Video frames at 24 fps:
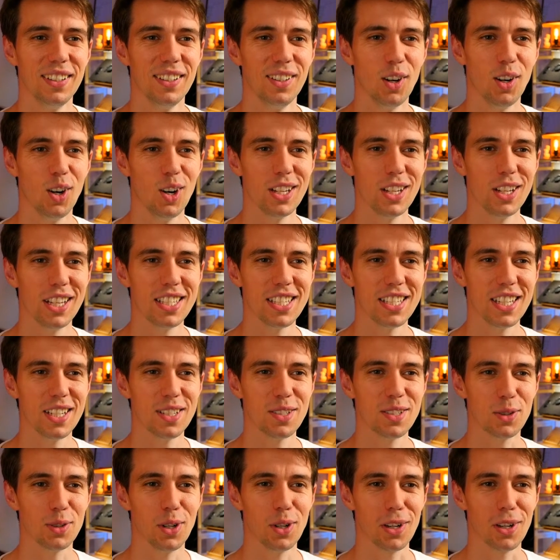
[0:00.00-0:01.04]
Or they say
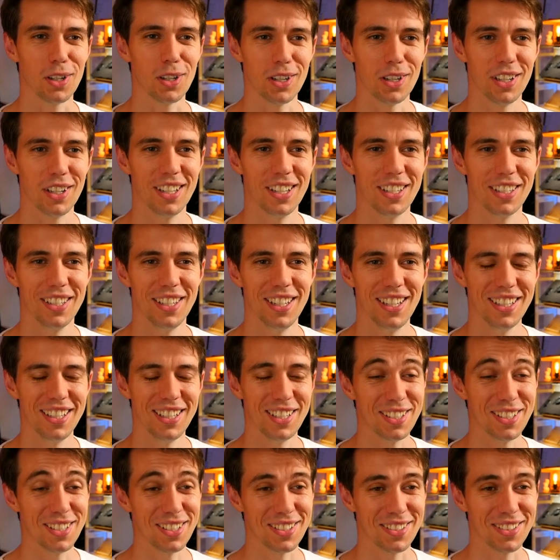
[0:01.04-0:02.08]
Sugoi. Yeah, they
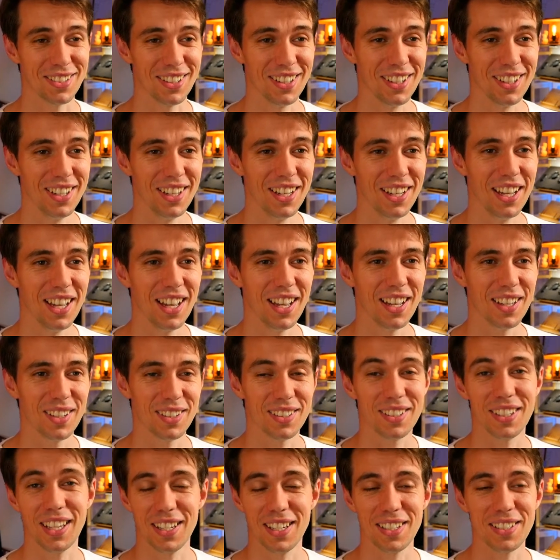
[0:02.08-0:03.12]
say Sugoi.
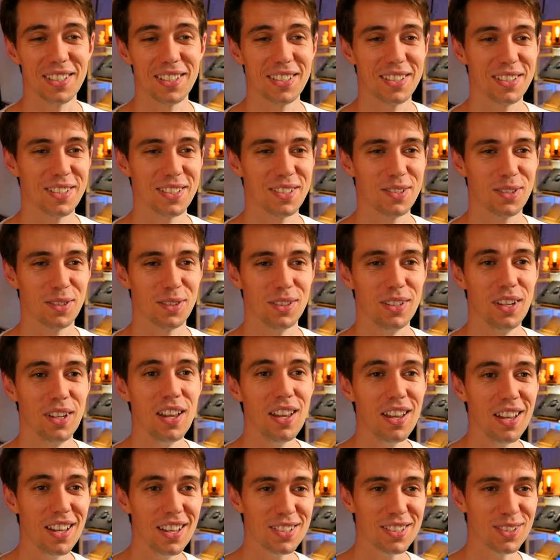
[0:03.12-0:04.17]
Yes, true.
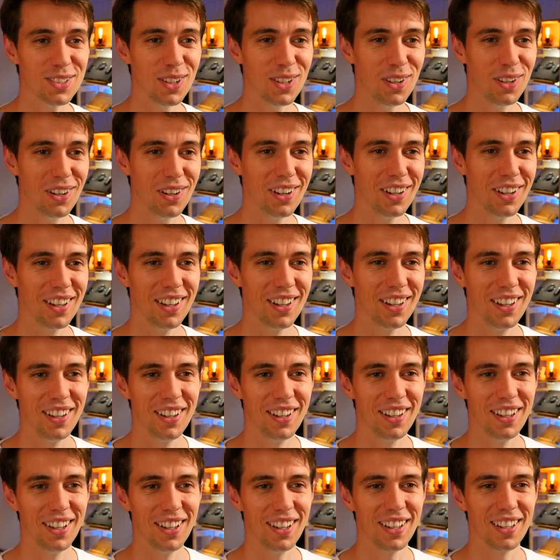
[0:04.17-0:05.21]
Hey, Sugoi.
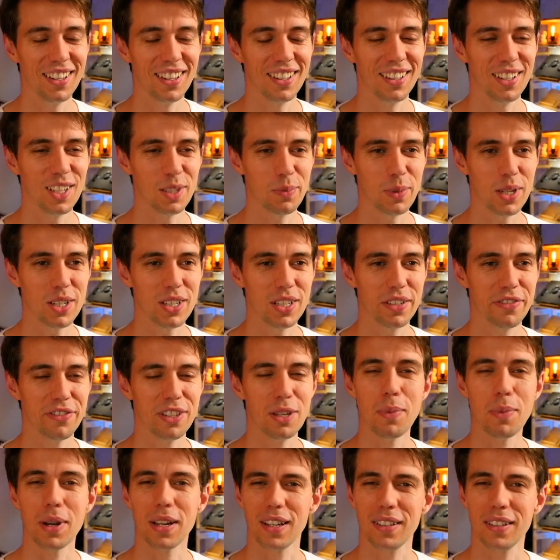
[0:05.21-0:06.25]
Especially
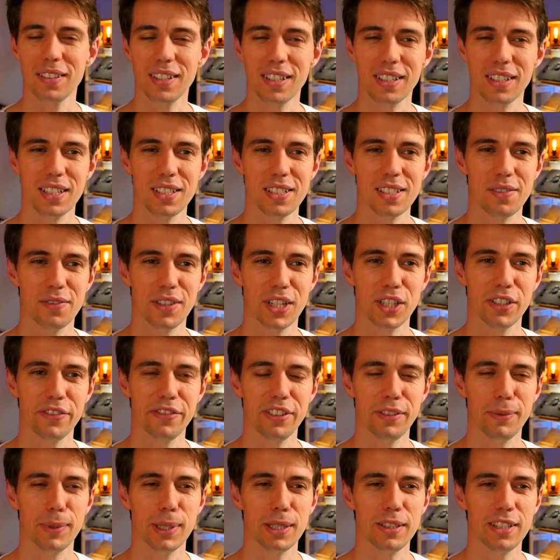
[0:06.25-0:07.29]
female, I think that's a very
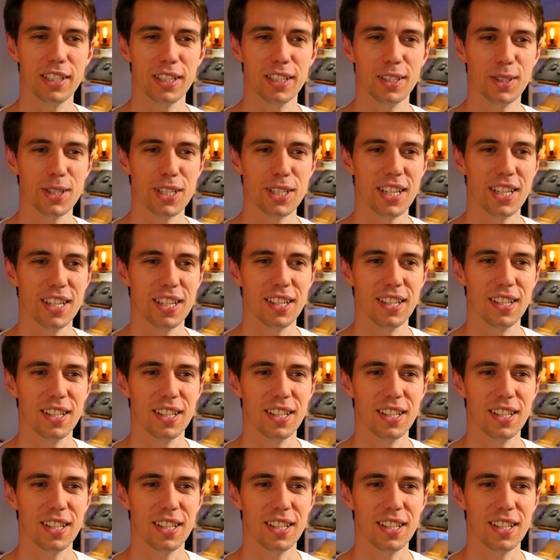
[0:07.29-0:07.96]
female thing to say.